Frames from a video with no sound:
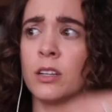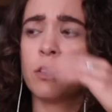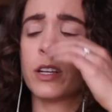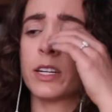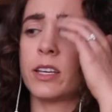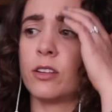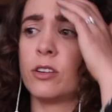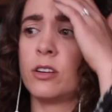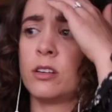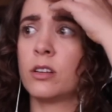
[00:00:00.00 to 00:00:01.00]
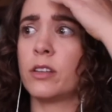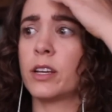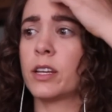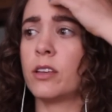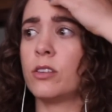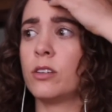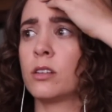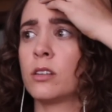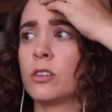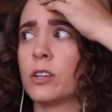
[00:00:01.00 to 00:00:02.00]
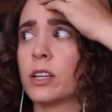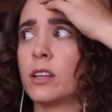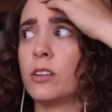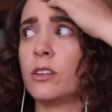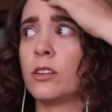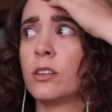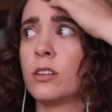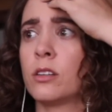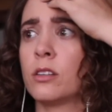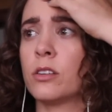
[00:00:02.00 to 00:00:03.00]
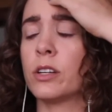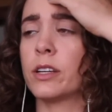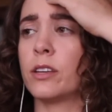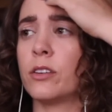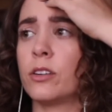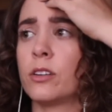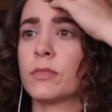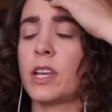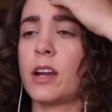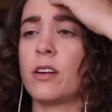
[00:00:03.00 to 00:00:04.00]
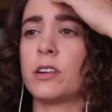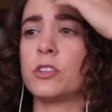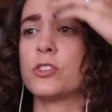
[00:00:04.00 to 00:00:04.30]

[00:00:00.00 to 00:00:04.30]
they going to kill her? Are they going to kill her? They're going to kill her. They're going to kill her. Karen, you